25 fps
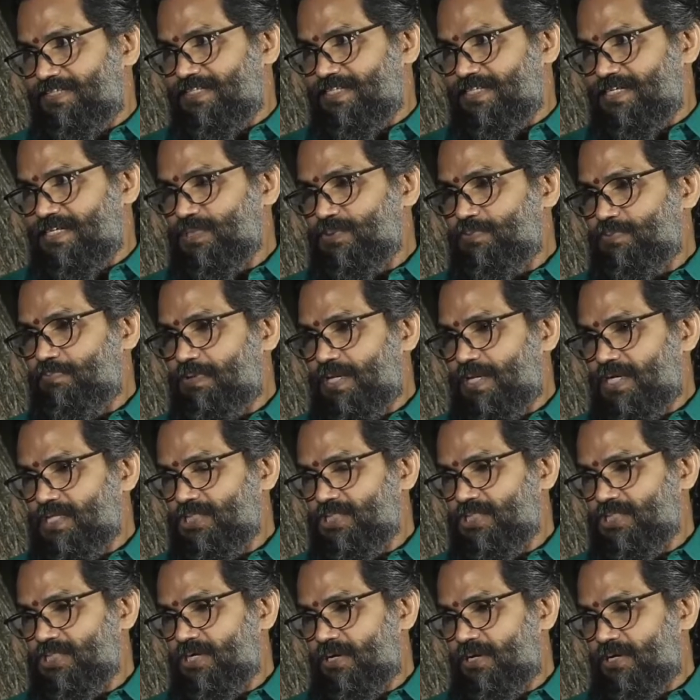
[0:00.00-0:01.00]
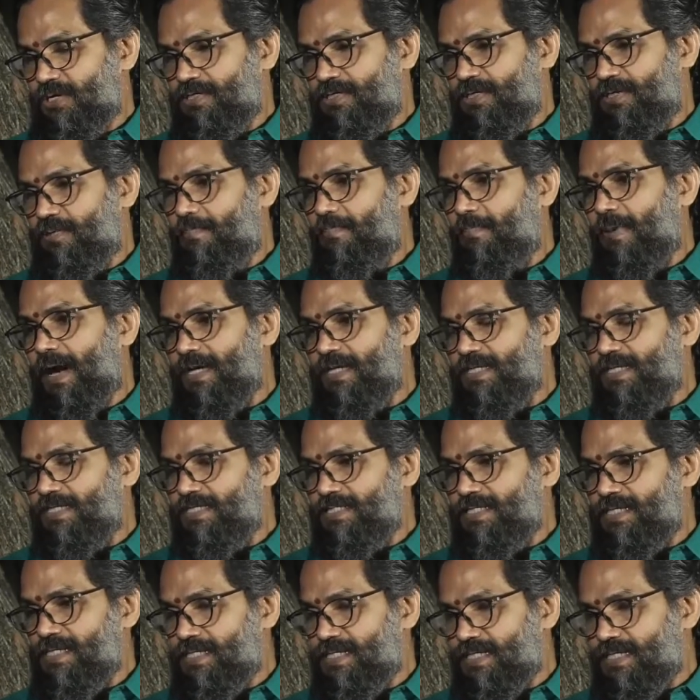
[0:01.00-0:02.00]
is based on
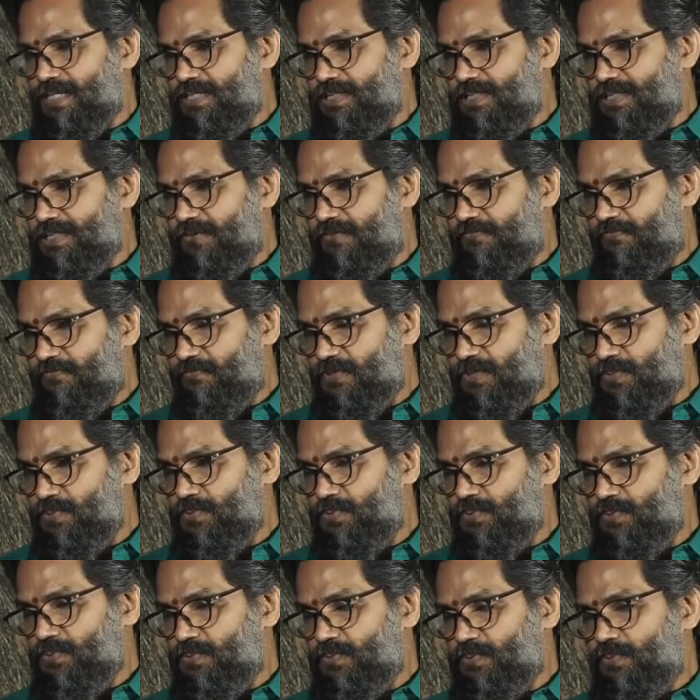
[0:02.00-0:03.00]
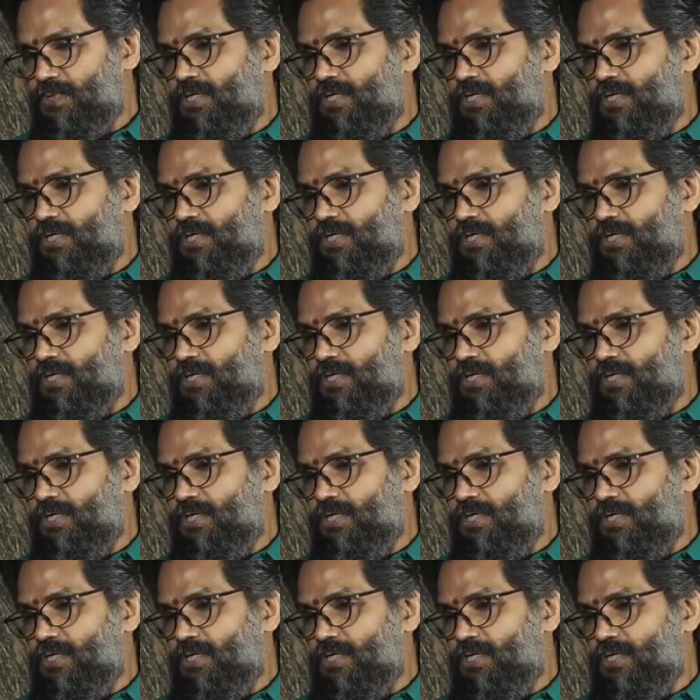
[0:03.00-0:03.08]
parental interview,